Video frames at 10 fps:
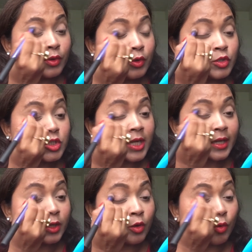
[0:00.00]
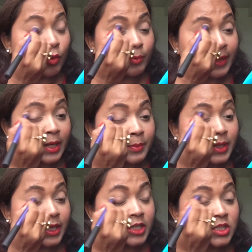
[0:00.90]
to check your own makeup
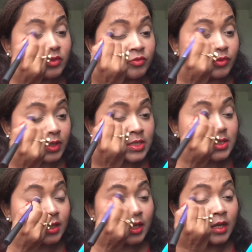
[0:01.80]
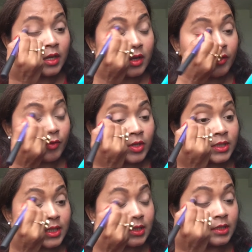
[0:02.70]
collection first for
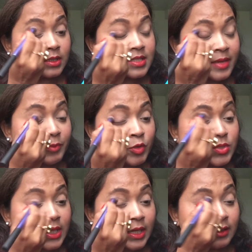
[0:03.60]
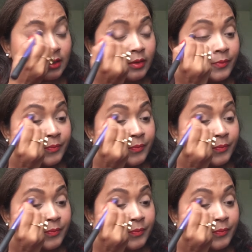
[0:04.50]
the colors I'm using here.